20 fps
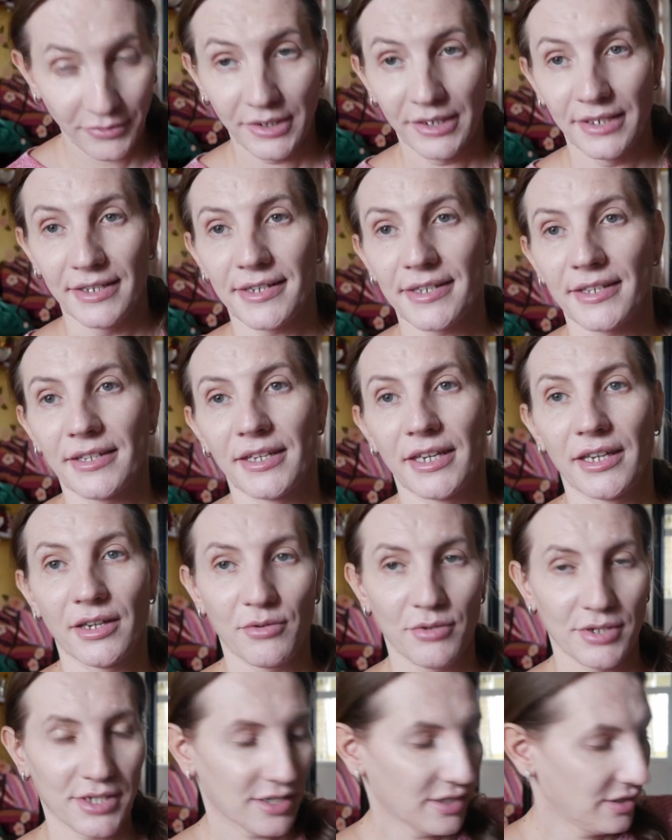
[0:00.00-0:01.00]
yesterday,
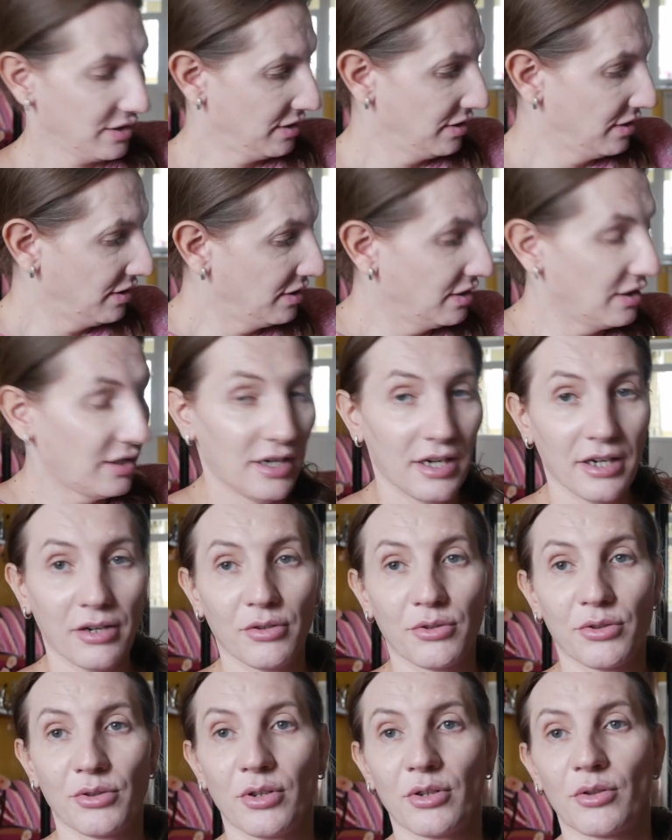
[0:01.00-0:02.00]
because I
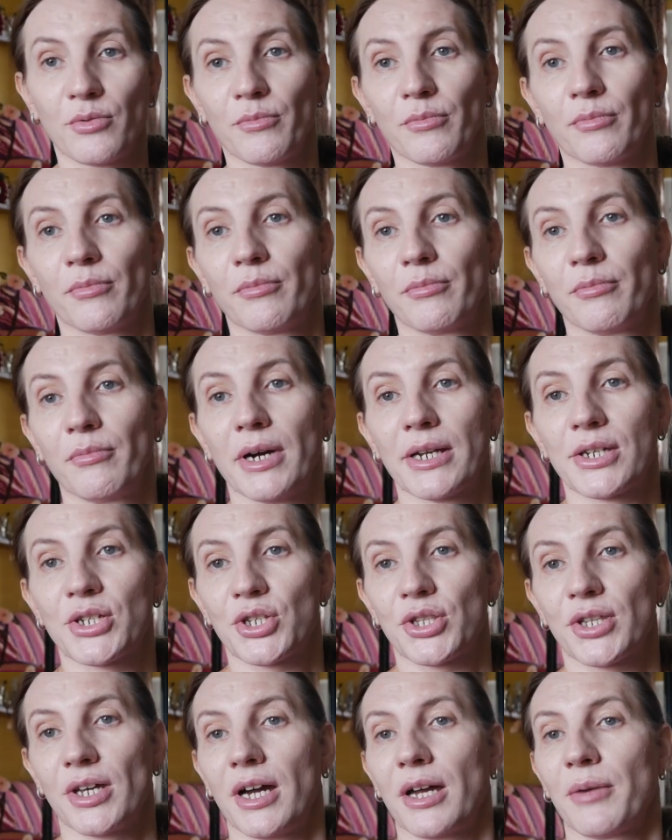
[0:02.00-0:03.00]
got not
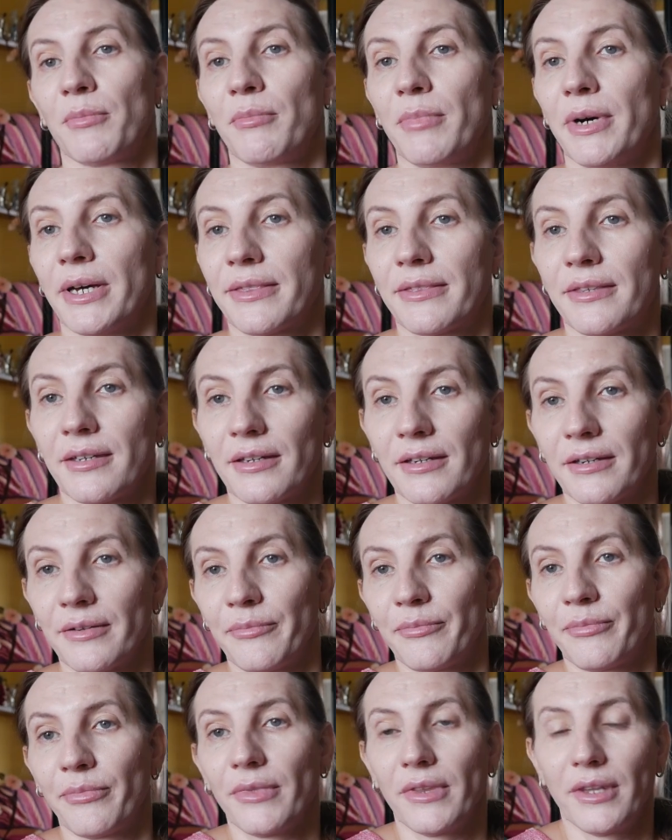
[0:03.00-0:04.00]
much time, but
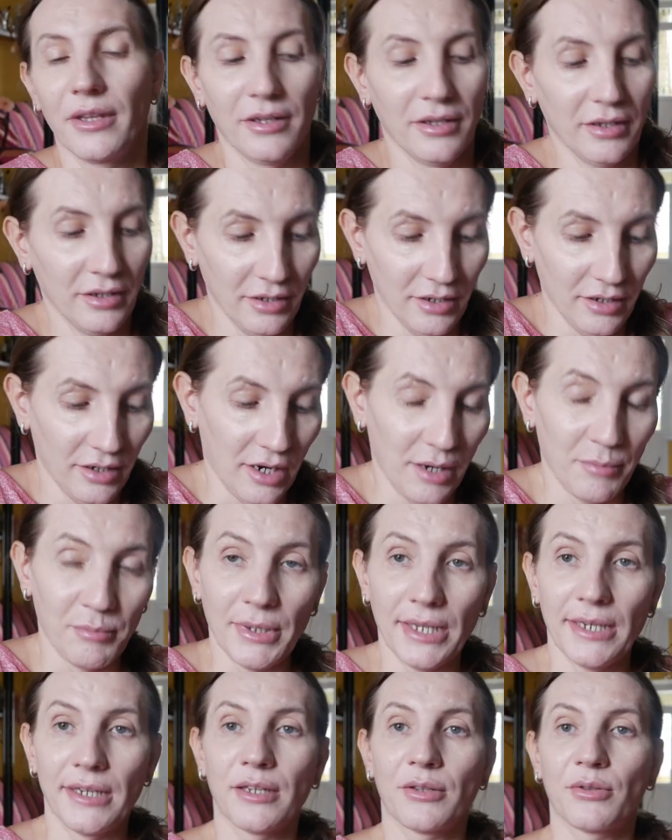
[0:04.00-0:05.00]
I'm
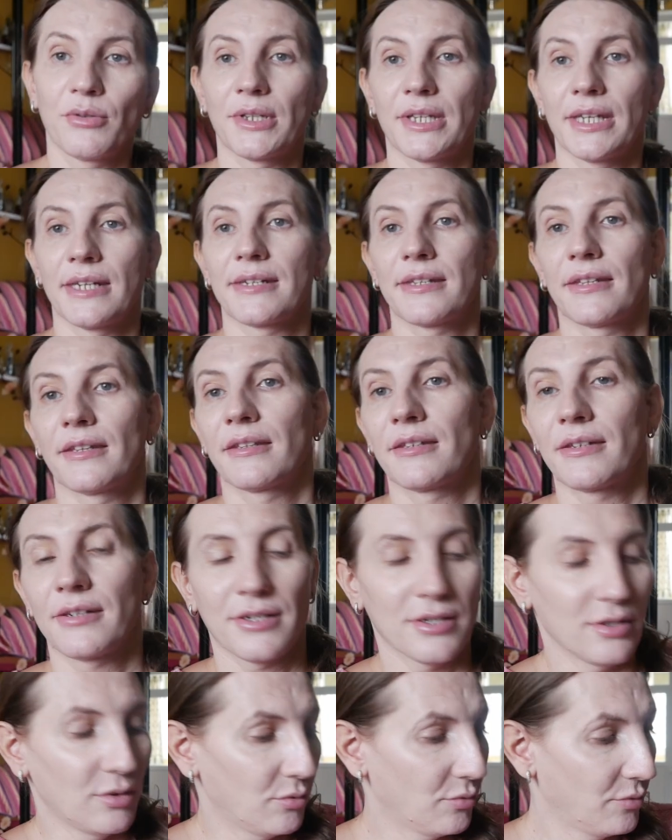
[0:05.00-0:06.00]
planning to test it.
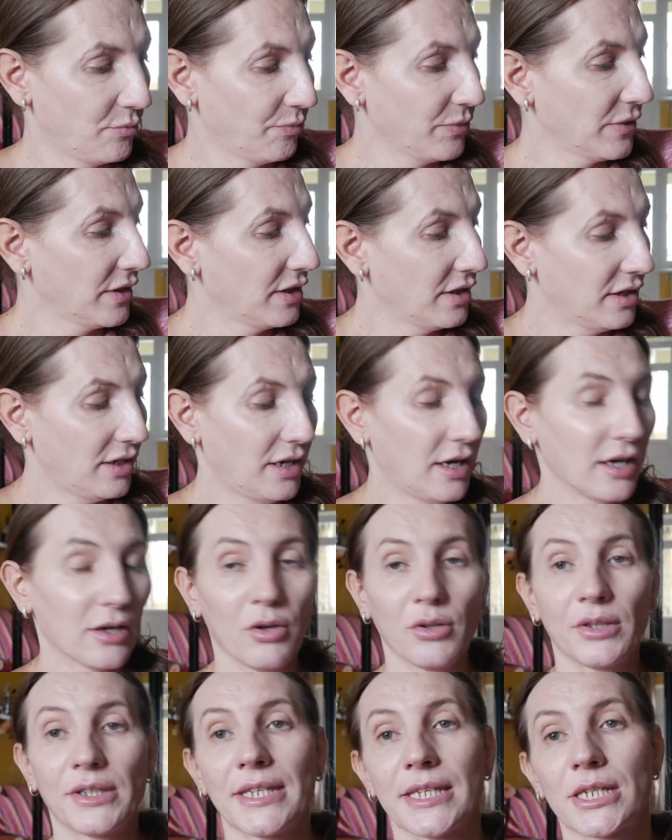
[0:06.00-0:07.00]
So I
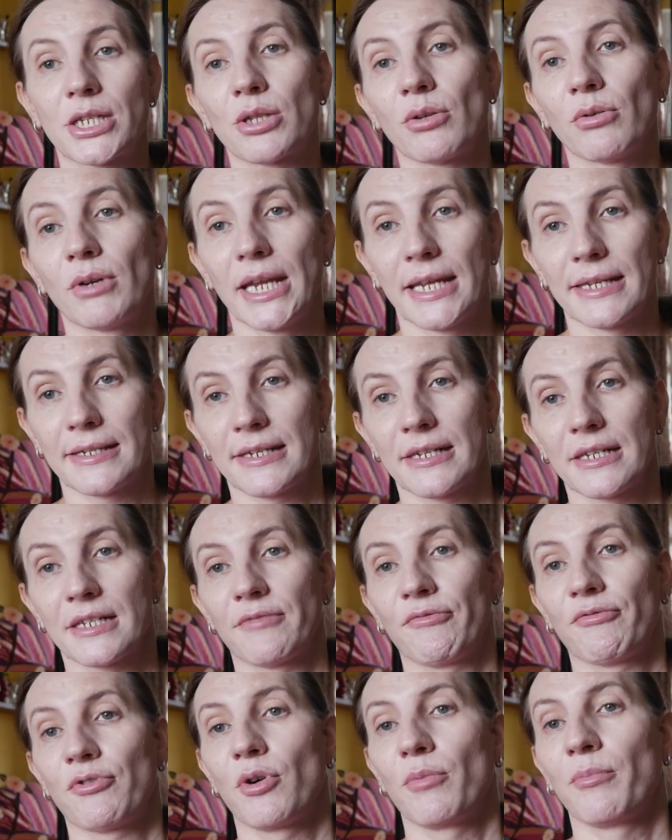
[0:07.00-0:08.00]
got these two lenses
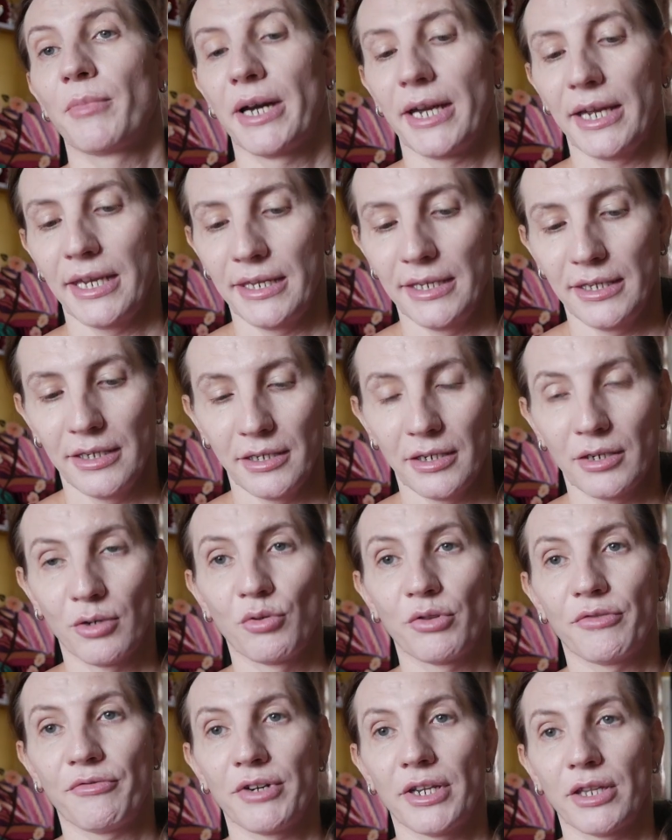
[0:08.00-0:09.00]
from a
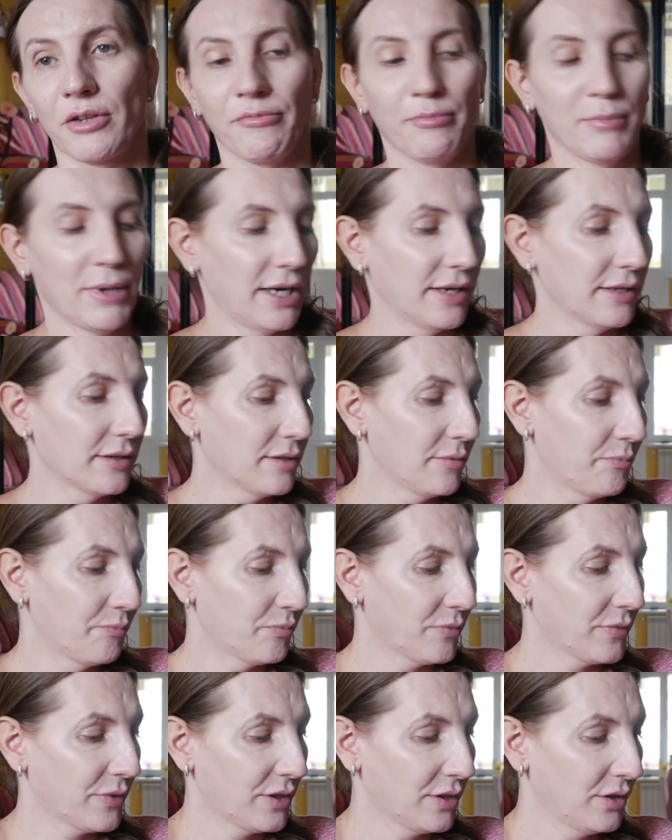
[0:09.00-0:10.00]
good friend of mine
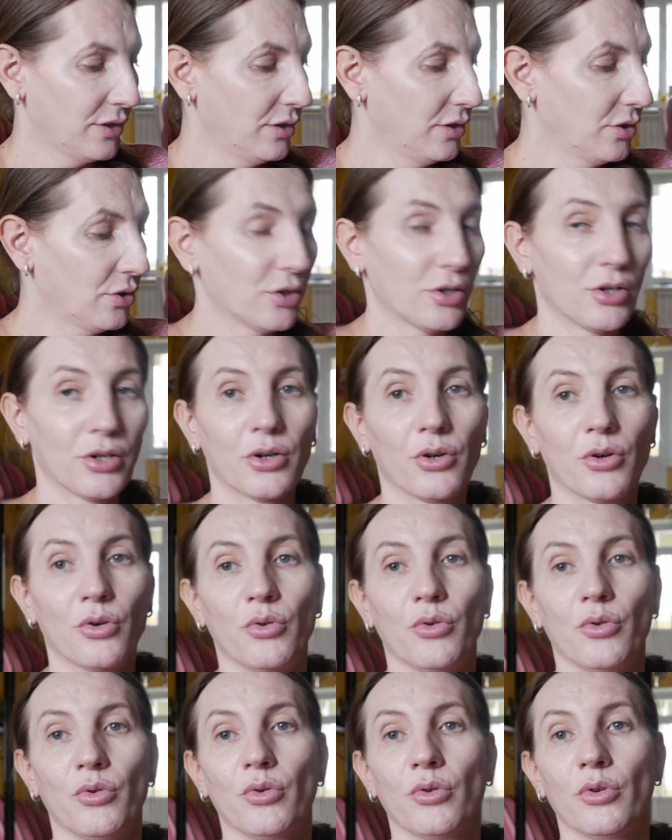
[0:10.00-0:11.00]

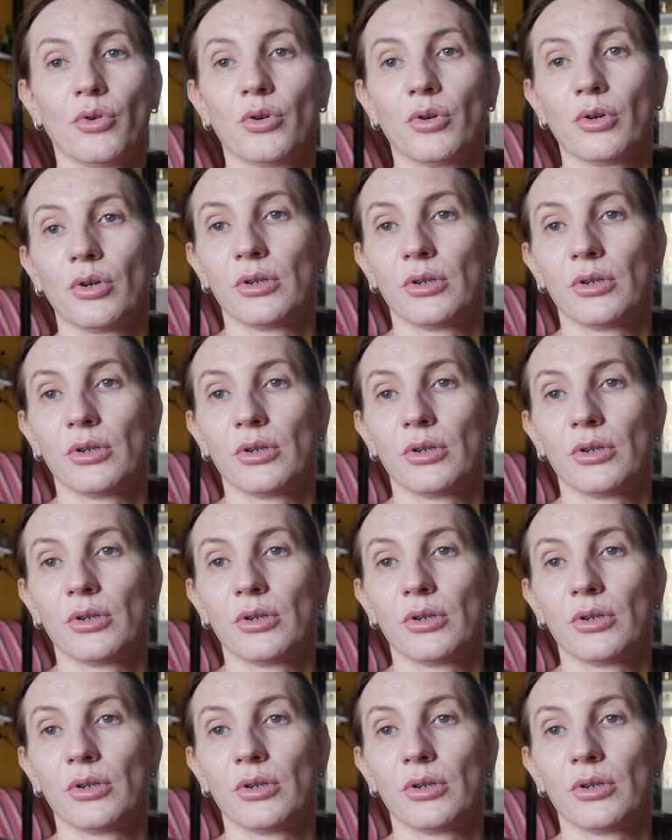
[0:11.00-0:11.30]
who